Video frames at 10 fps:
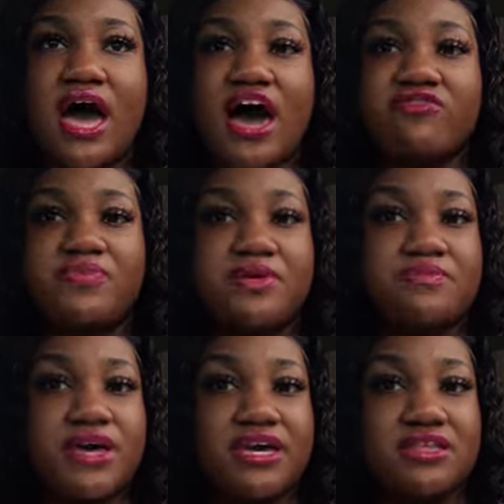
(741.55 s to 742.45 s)
I've been
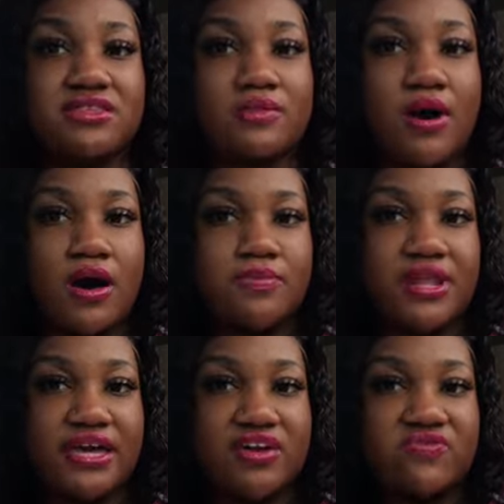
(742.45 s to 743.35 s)
picking them up,
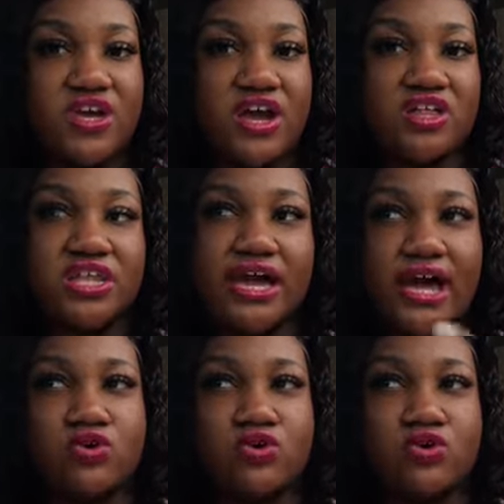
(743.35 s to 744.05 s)
like if they're like,